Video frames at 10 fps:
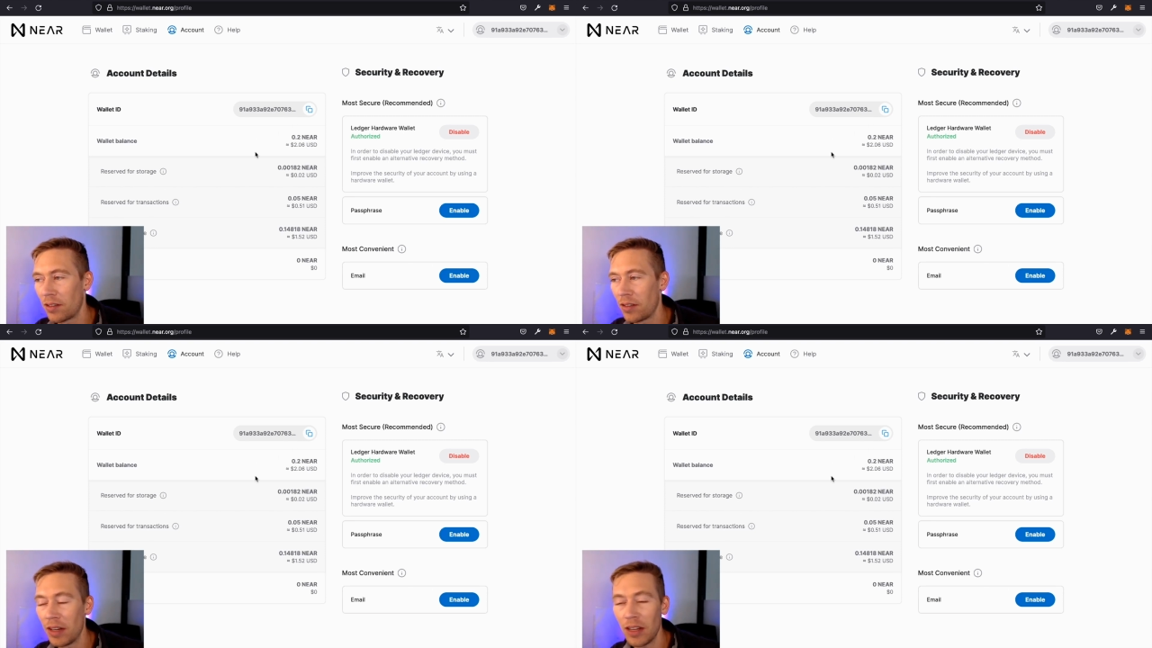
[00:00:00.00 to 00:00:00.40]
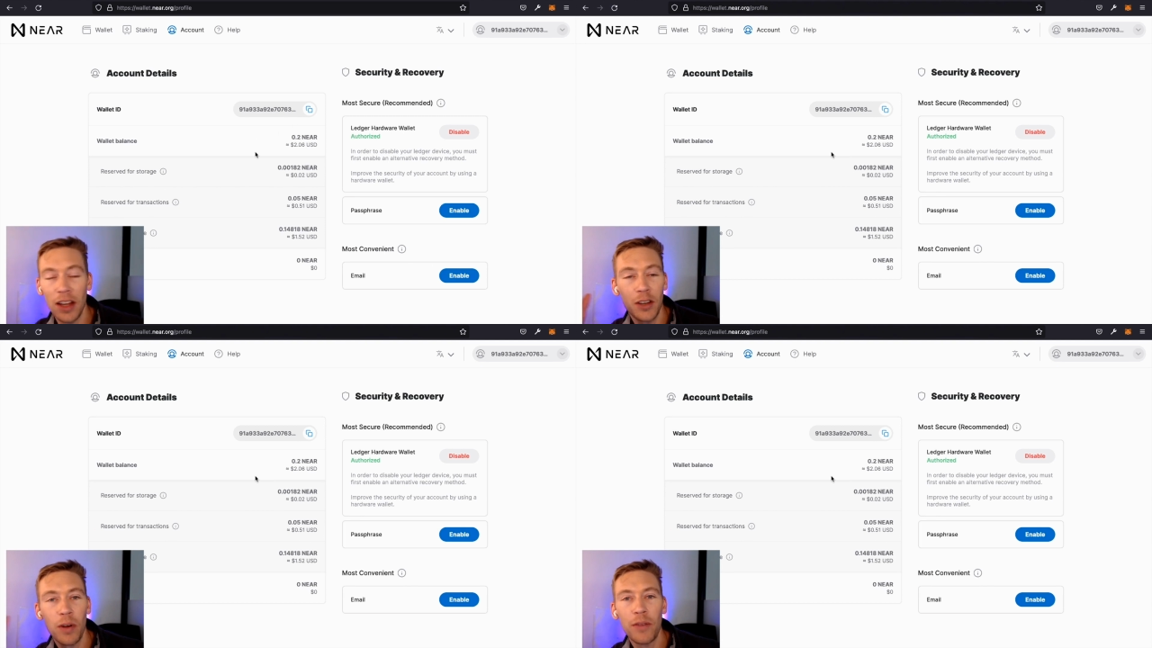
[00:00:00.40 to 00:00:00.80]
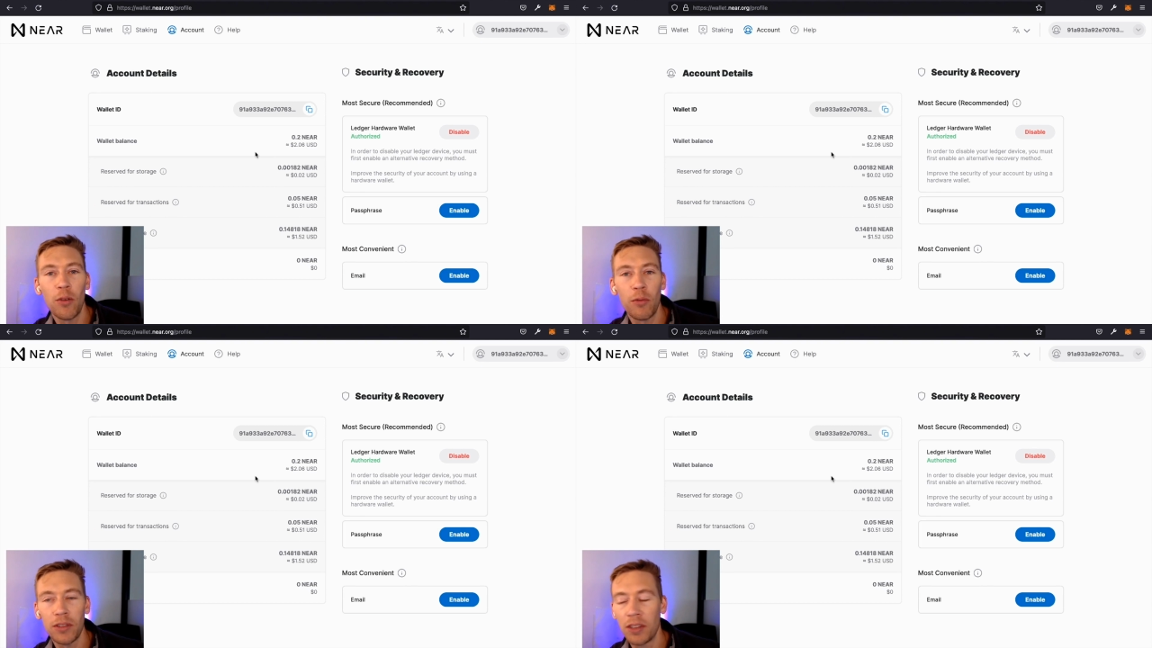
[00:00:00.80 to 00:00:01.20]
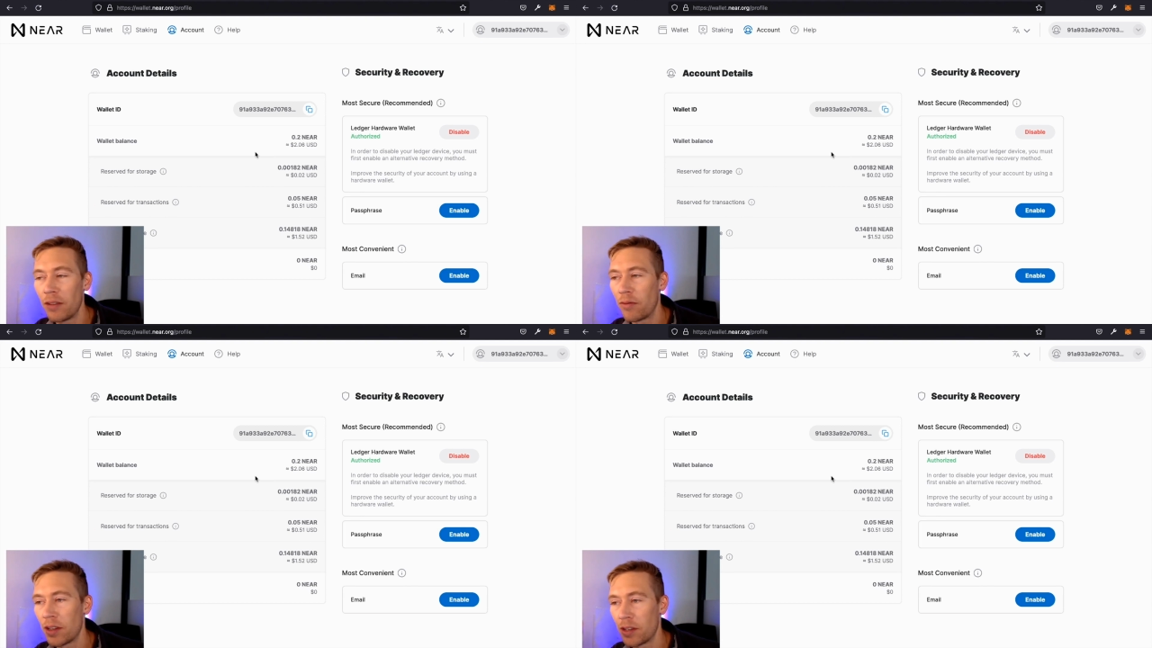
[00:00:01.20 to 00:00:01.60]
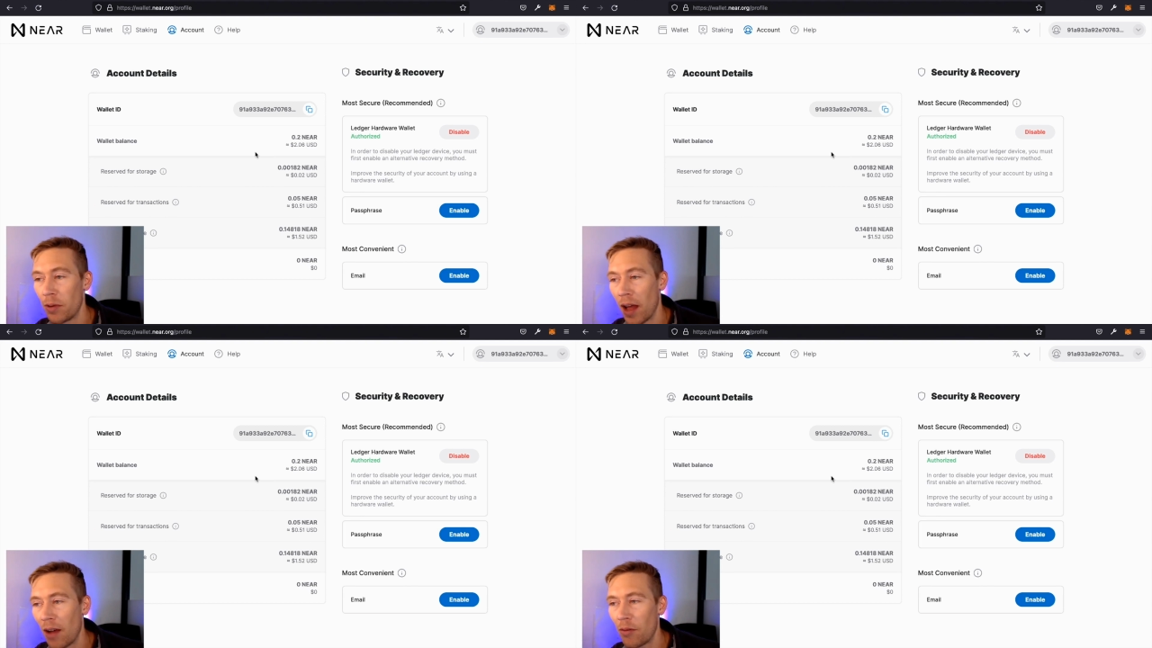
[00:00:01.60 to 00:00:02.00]
you need that 24 word seed phrase
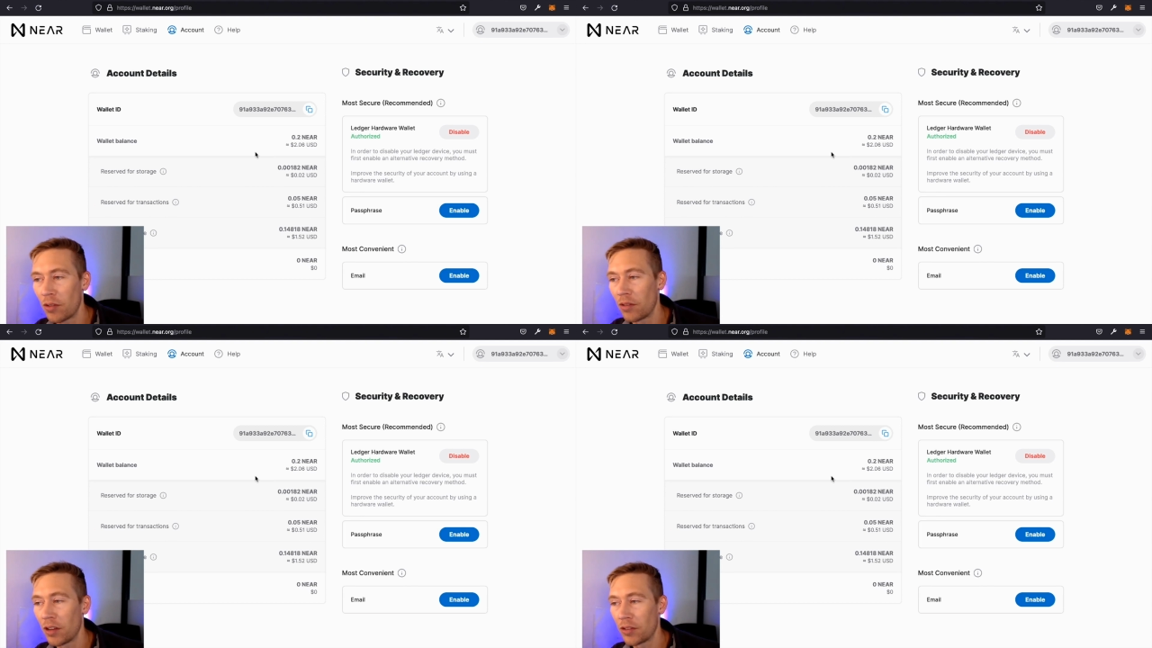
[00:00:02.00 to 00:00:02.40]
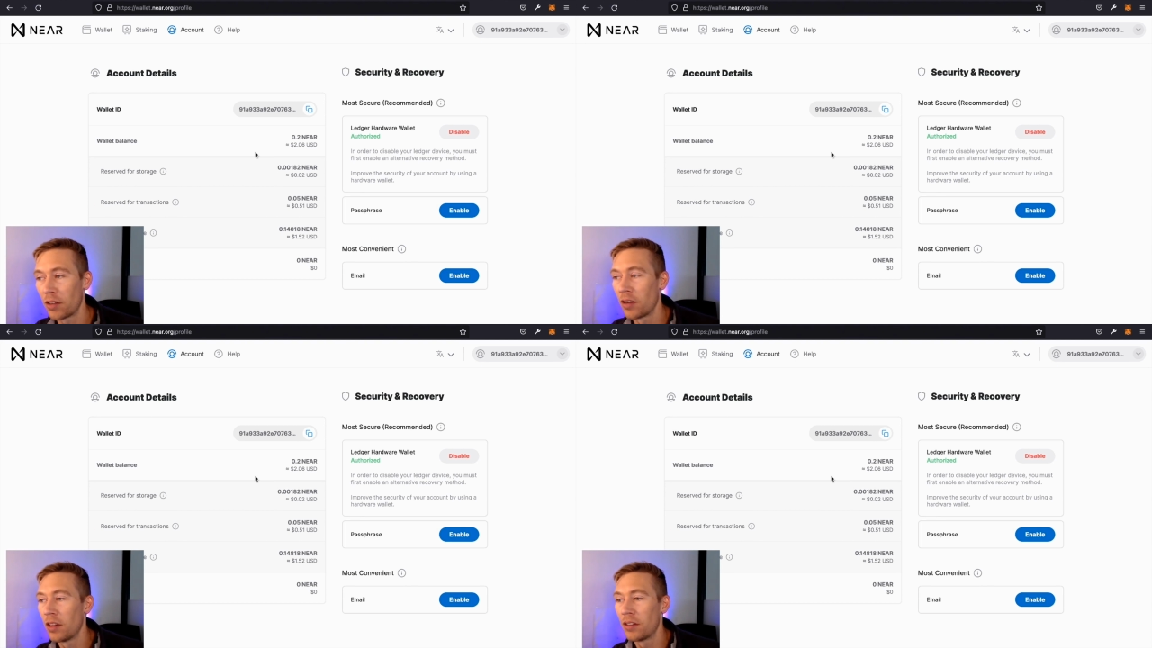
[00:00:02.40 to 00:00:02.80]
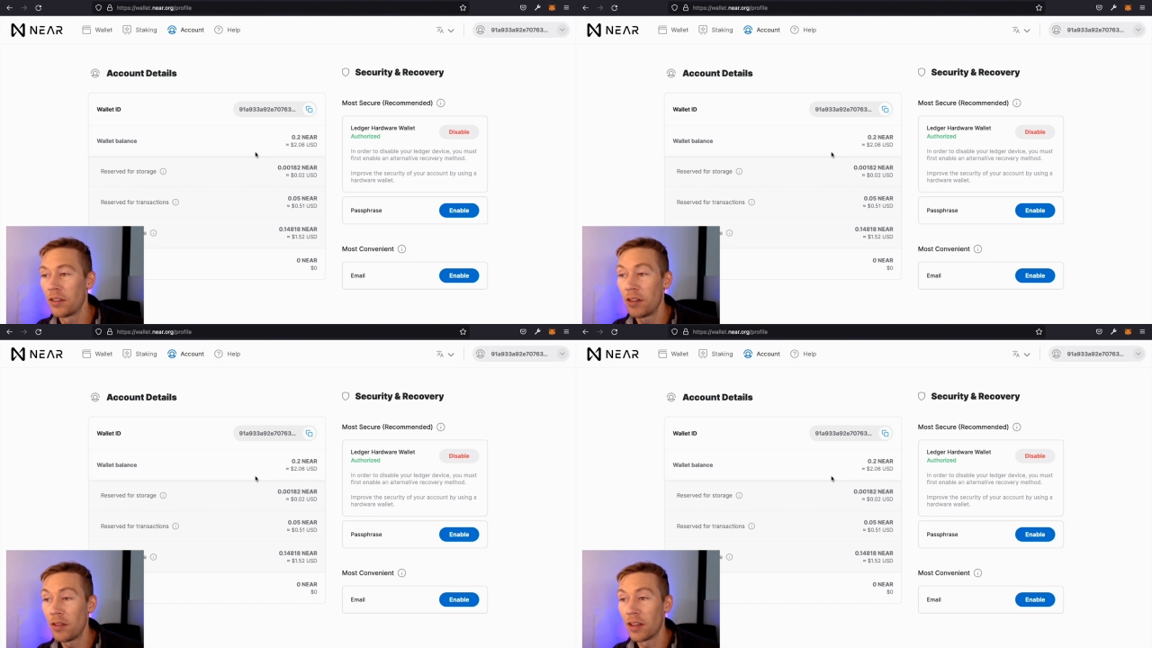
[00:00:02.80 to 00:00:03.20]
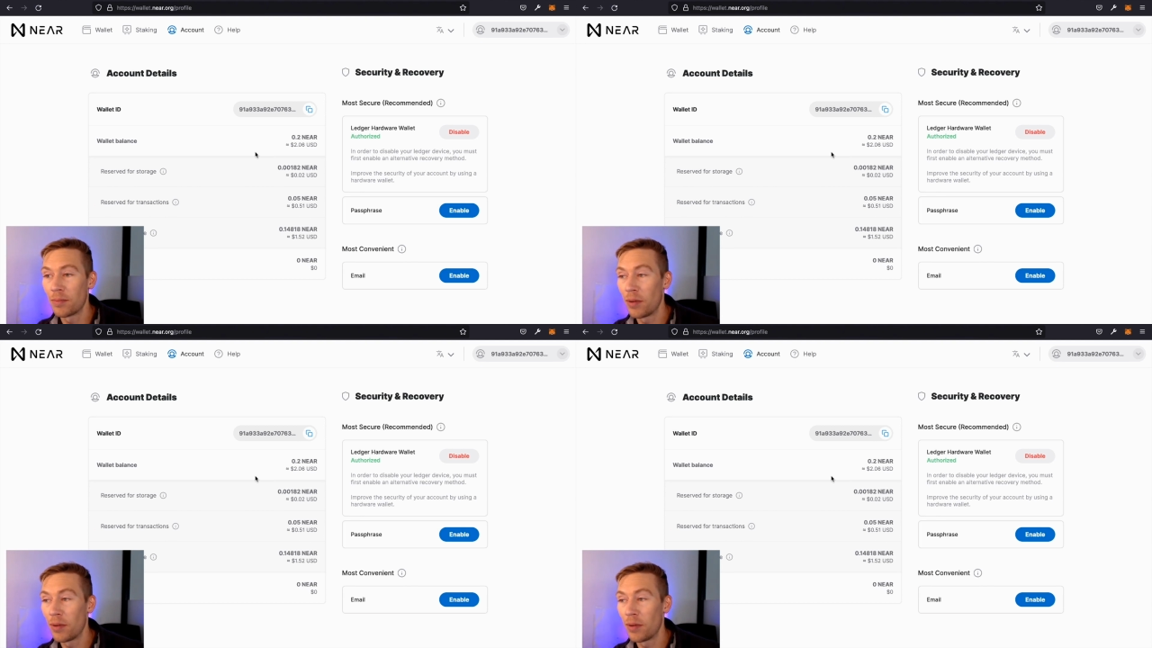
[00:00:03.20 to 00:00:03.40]
you have with your ledger to do this.